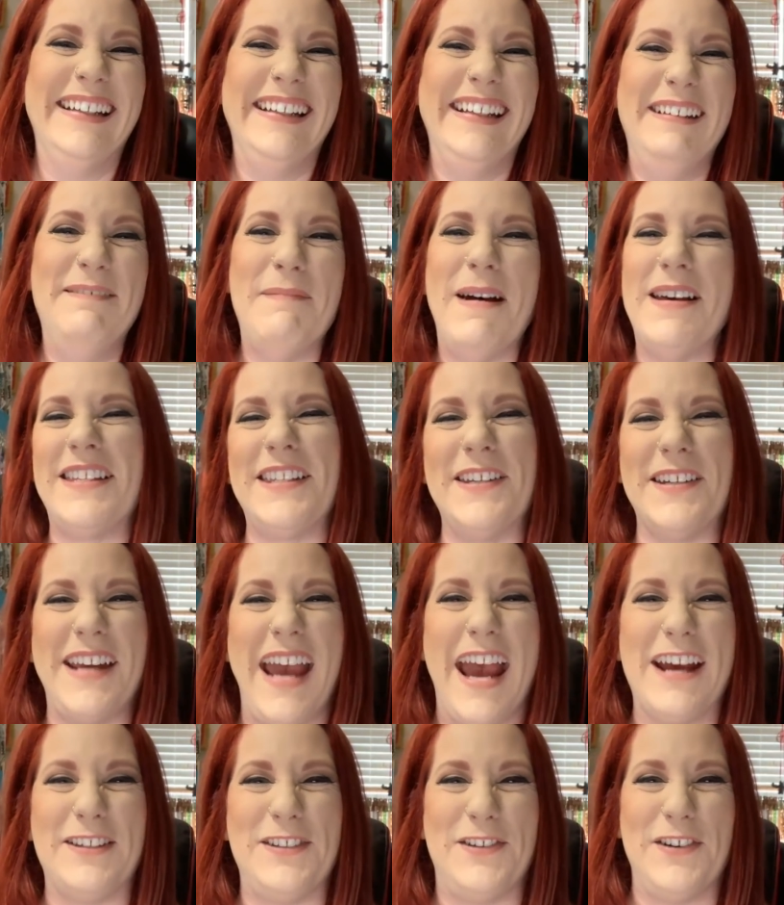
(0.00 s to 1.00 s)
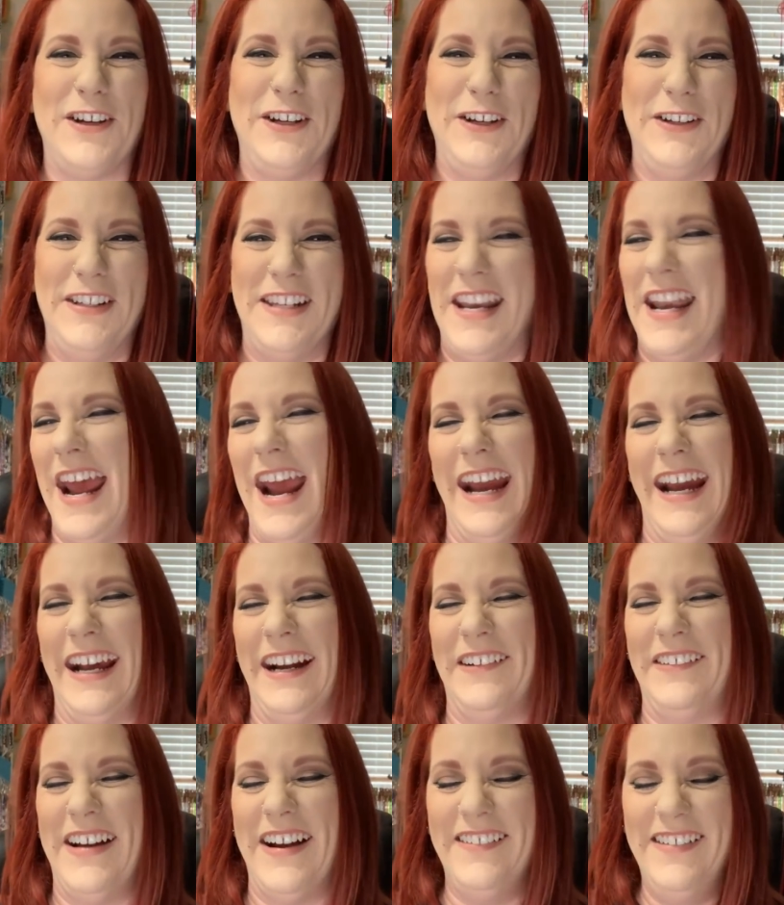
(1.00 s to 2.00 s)
It must look extra good today. I
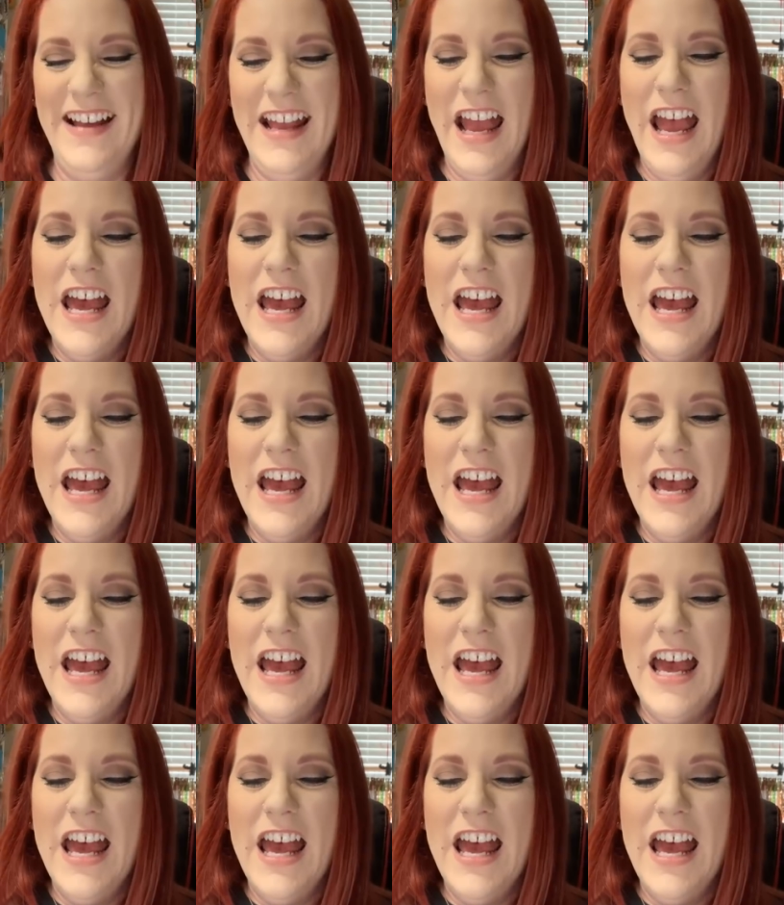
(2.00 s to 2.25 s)
don't know.